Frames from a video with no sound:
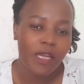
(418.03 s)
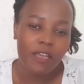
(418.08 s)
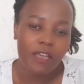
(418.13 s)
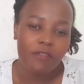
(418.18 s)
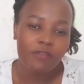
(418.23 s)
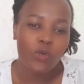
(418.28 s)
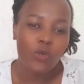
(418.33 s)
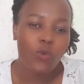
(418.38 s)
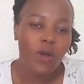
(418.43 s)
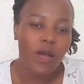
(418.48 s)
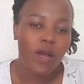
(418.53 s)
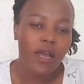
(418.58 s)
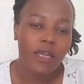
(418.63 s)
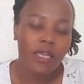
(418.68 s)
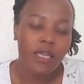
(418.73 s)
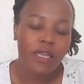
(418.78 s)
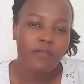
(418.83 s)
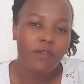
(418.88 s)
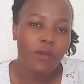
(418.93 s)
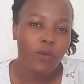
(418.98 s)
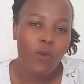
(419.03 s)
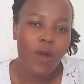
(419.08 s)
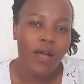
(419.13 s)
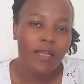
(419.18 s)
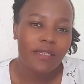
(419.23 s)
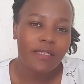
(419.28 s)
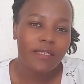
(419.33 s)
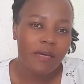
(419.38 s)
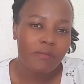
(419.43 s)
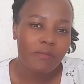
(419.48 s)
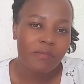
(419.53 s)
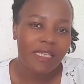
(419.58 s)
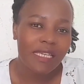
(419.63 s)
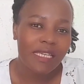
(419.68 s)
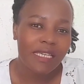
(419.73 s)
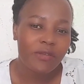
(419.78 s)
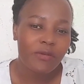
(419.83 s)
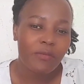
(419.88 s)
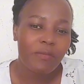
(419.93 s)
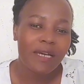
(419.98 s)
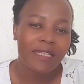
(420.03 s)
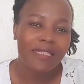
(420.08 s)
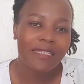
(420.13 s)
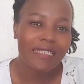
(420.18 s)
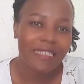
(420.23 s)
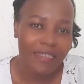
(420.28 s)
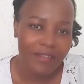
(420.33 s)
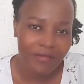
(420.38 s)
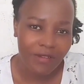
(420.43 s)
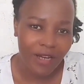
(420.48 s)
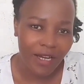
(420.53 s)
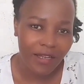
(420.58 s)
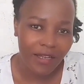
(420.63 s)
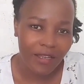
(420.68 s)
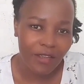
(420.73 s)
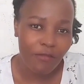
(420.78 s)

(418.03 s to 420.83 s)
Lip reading: if you want something, you must give her.